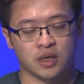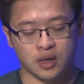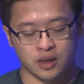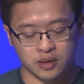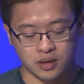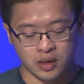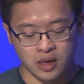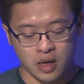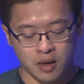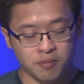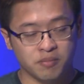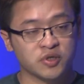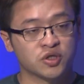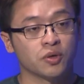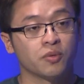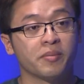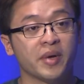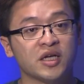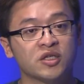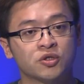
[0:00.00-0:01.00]
and
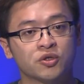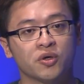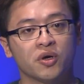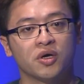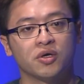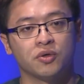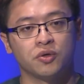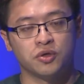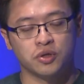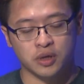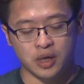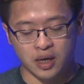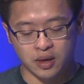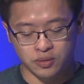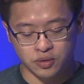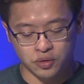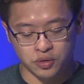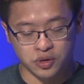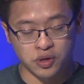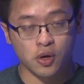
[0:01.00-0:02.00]
so make sure you
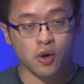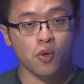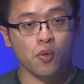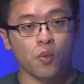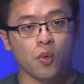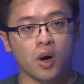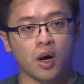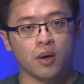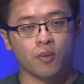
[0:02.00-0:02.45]
know